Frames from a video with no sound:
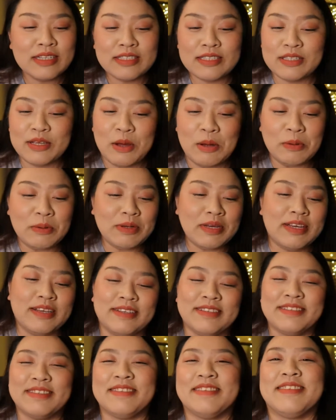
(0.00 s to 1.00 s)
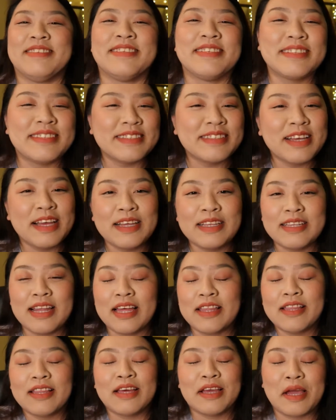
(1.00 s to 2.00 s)
So
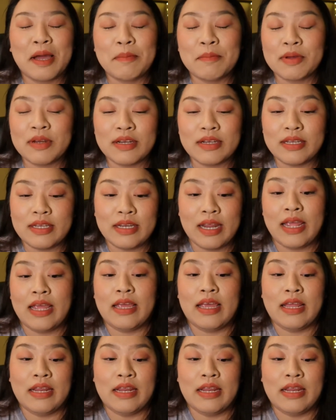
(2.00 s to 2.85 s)
not like I'm gonna date